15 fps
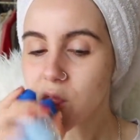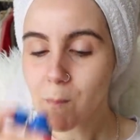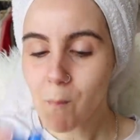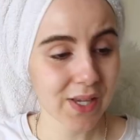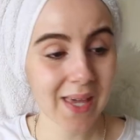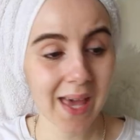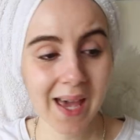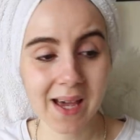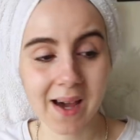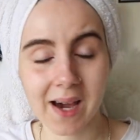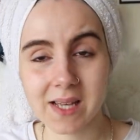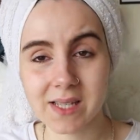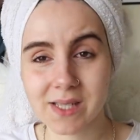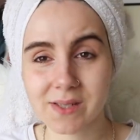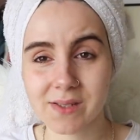But, yeah,
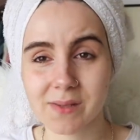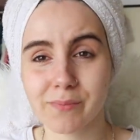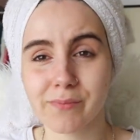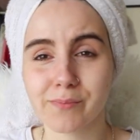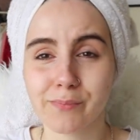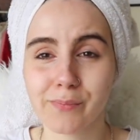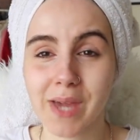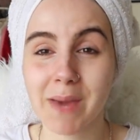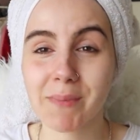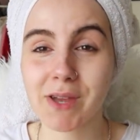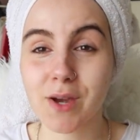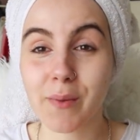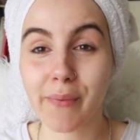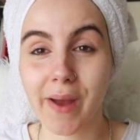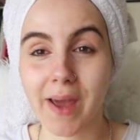guys, keep me
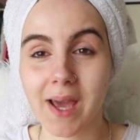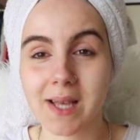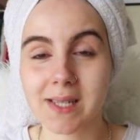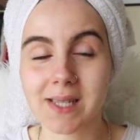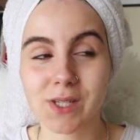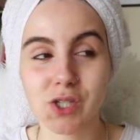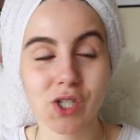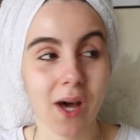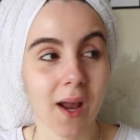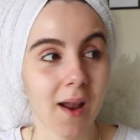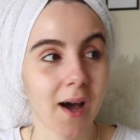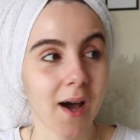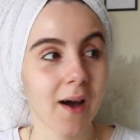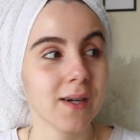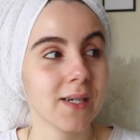in your prayers,
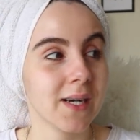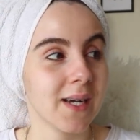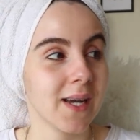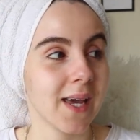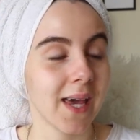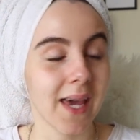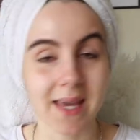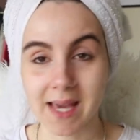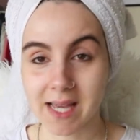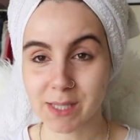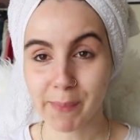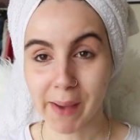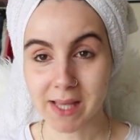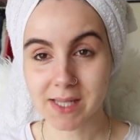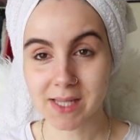inshallah. It gets
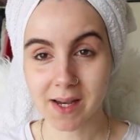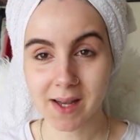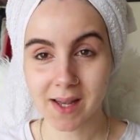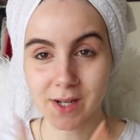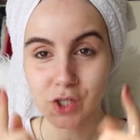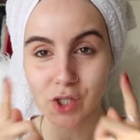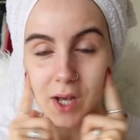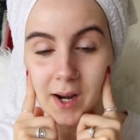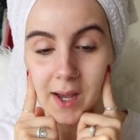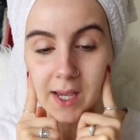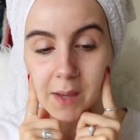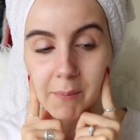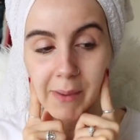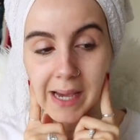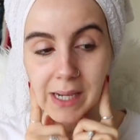better, inshallah, I
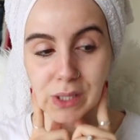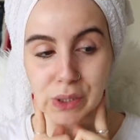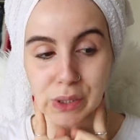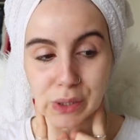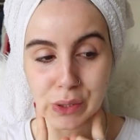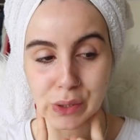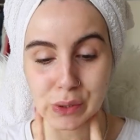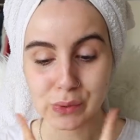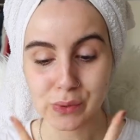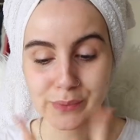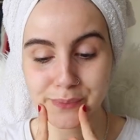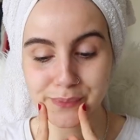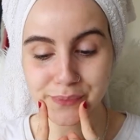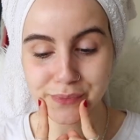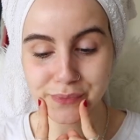get back to
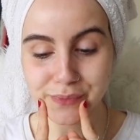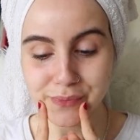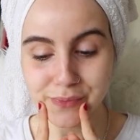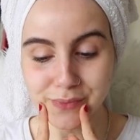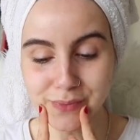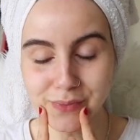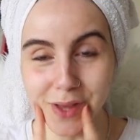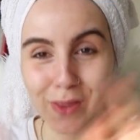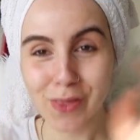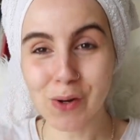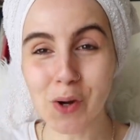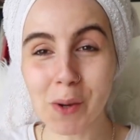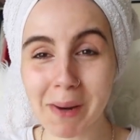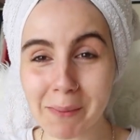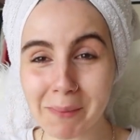the
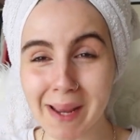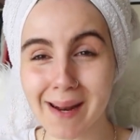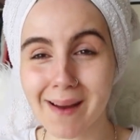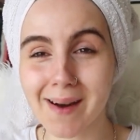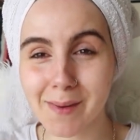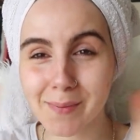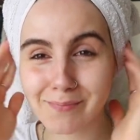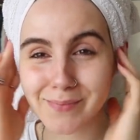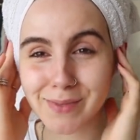normal Amina.